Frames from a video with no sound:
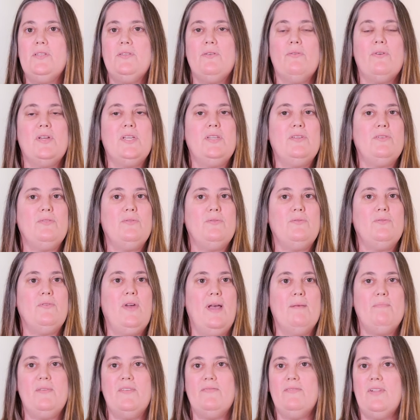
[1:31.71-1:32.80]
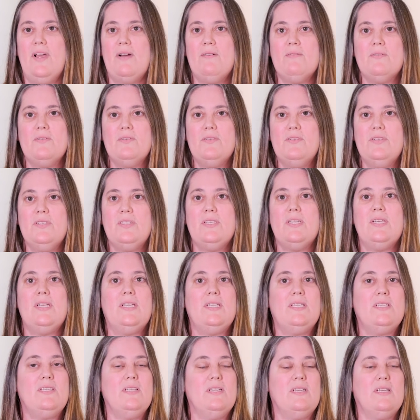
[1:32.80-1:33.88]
so I do happy flowers is,